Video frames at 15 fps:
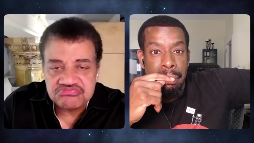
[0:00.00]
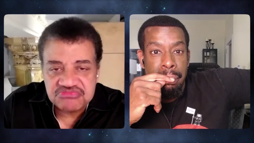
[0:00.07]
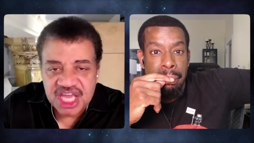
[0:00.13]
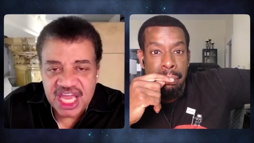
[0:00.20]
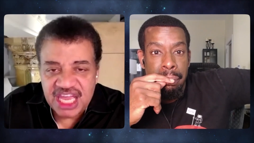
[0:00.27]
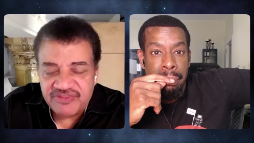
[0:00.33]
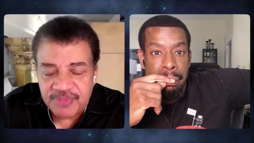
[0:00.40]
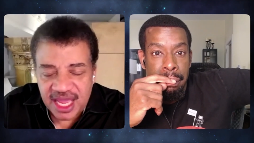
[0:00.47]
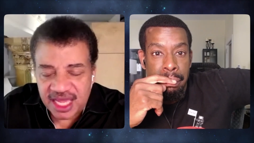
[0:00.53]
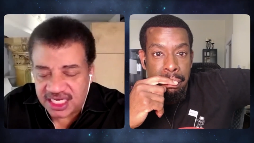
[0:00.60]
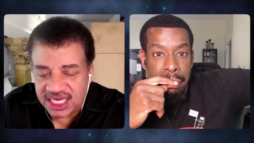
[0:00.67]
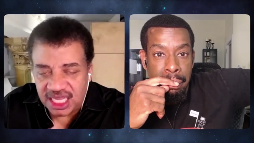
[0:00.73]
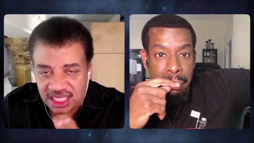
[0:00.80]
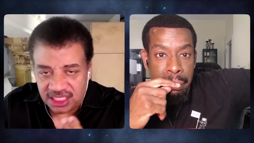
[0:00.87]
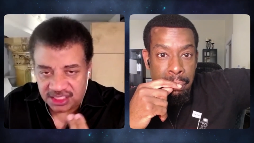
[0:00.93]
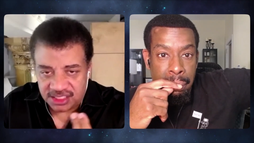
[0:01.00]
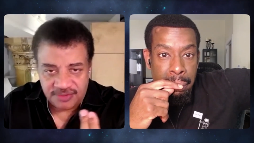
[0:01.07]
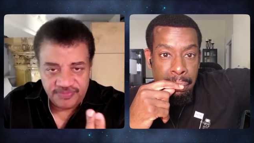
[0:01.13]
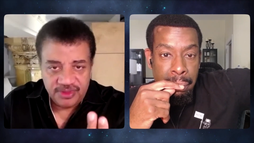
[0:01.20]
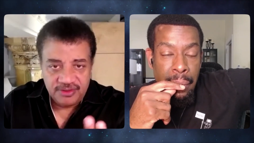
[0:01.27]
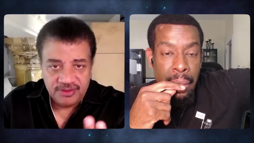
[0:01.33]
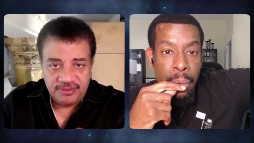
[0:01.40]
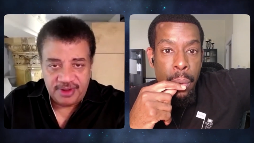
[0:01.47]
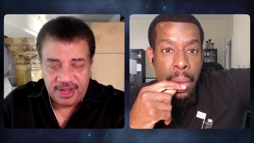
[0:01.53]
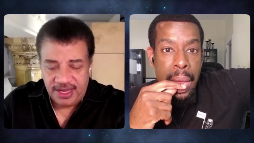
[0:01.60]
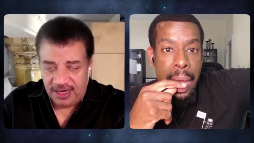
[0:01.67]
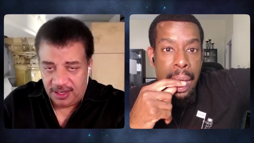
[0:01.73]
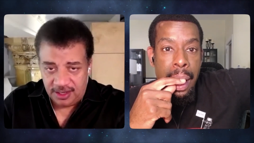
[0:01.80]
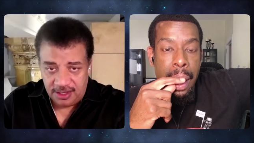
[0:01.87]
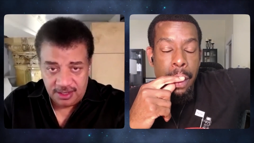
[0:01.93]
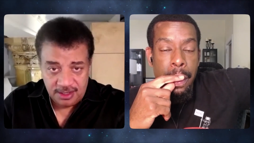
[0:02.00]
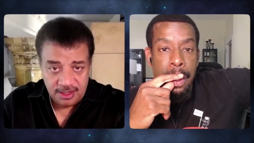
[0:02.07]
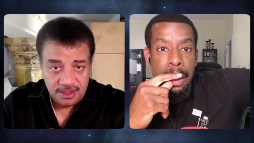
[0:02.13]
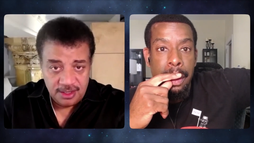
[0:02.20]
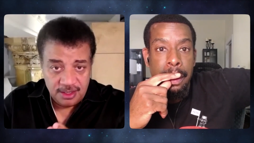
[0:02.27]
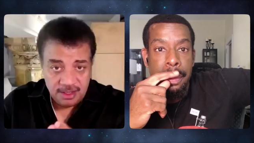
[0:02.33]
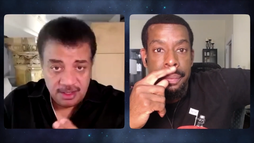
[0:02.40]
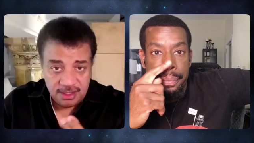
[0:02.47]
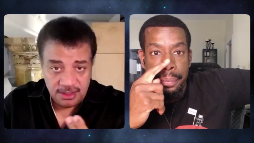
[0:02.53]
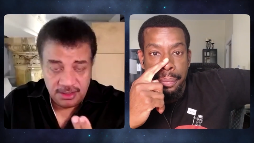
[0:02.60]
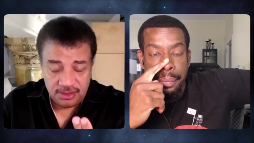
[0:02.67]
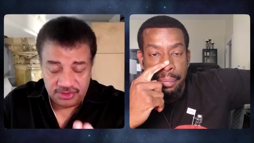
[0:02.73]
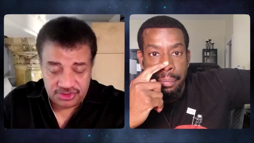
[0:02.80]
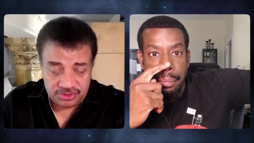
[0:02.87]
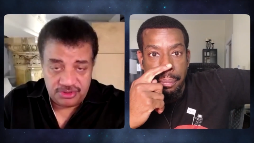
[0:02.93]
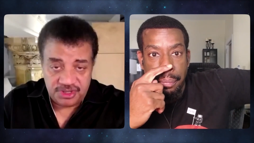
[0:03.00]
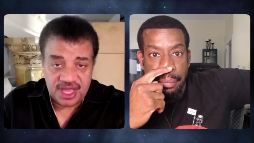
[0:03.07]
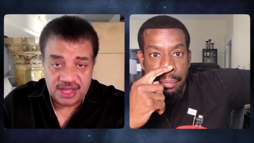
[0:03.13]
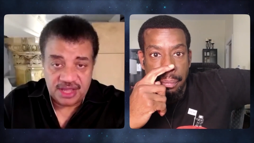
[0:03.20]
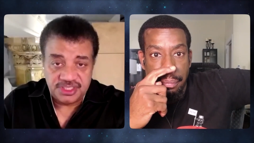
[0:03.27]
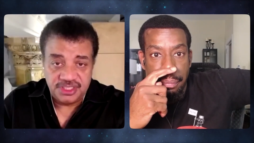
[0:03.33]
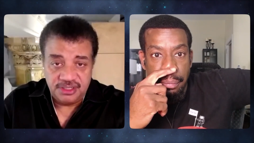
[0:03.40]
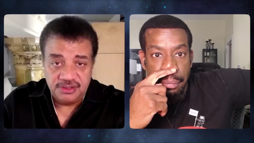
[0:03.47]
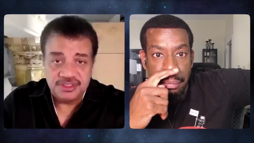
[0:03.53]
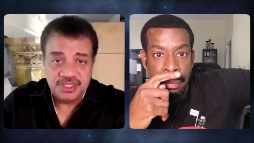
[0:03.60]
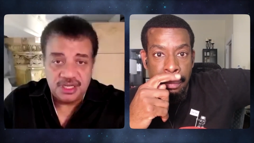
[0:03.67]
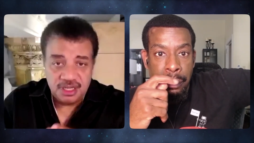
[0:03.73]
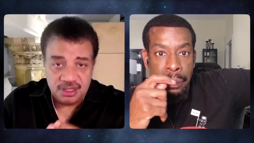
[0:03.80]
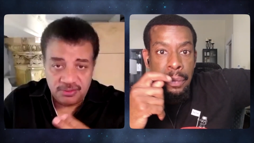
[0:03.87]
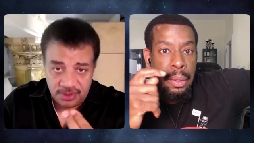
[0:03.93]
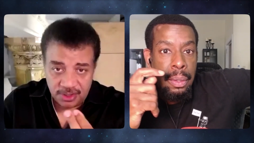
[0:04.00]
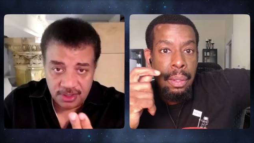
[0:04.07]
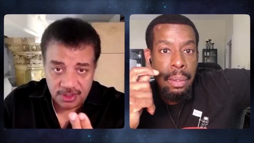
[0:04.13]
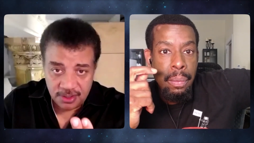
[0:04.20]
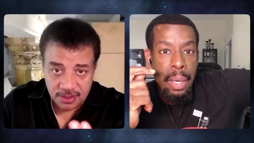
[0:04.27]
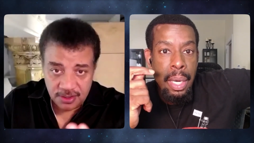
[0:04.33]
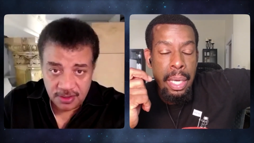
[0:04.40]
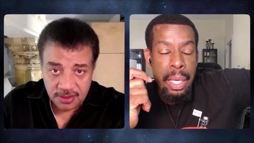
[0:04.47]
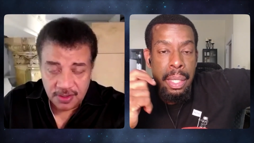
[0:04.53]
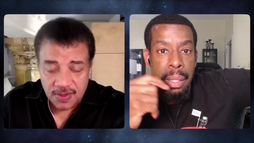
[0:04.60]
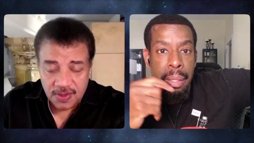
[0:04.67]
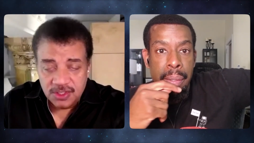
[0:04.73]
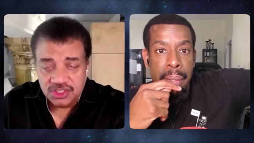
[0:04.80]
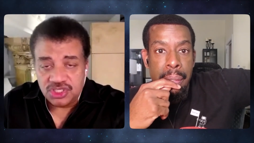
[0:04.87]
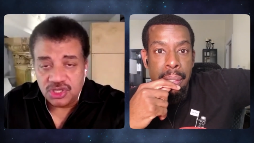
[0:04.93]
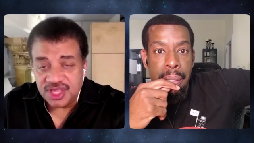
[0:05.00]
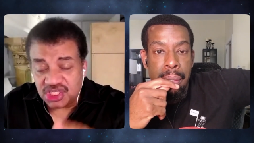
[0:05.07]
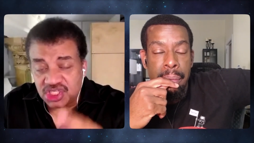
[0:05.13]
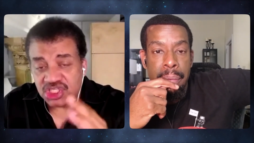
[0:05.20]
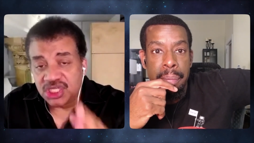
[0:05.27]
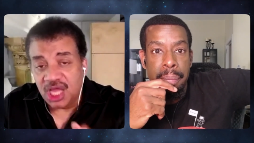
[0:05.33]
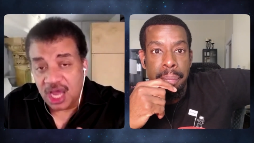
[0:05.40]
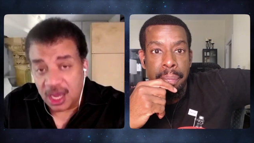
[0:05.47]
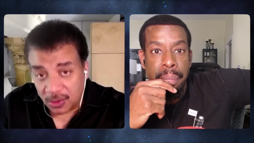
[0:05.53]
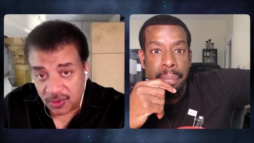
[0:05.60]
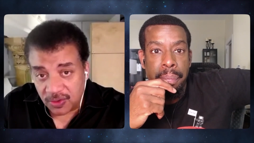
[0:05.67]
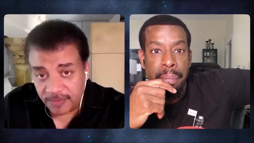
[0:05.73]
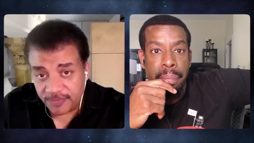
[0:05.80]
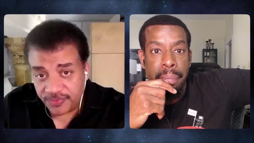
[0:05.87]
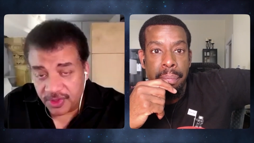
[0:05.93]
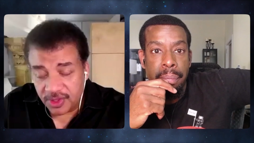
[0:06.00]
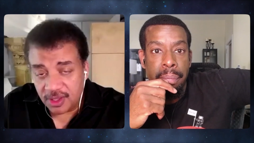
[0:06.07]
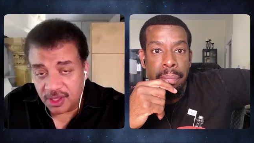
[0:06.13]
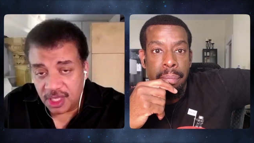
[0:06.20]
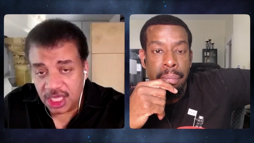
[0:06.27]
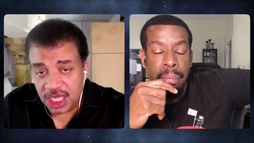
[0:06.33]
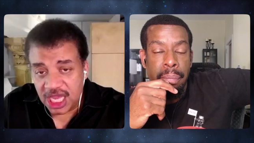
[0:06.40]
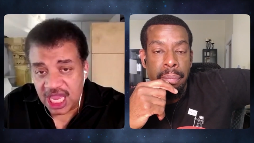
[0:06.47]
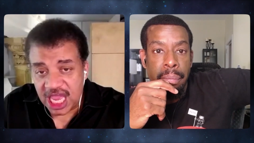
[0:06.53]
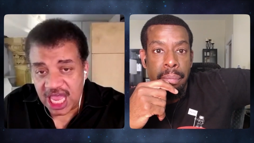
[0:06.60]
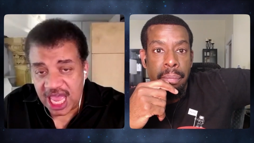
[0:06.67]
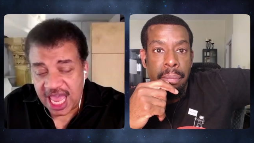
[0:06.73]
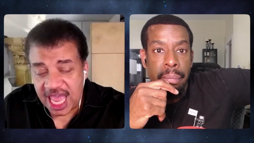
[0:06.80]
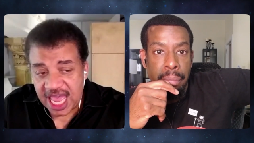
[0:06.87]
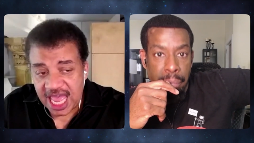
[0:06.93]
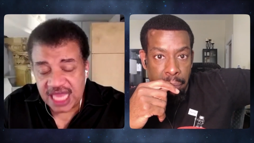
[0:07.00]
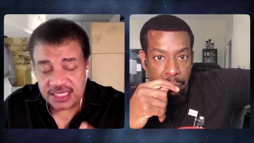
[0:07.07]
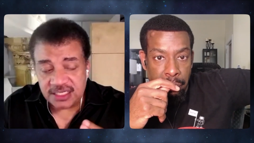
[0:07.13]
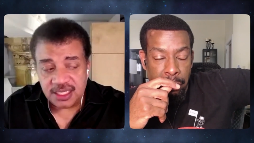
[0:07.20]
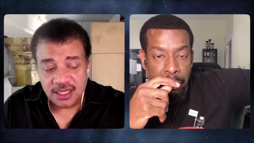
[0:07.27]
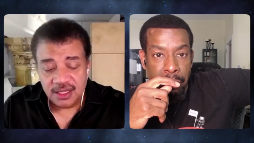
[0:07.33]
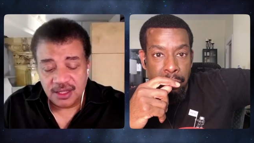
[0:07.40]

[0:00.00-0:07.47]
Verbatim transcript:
Speaker 1: caveman days, right? Wow. You know, 30,000 years ago. Right. So that's slow. And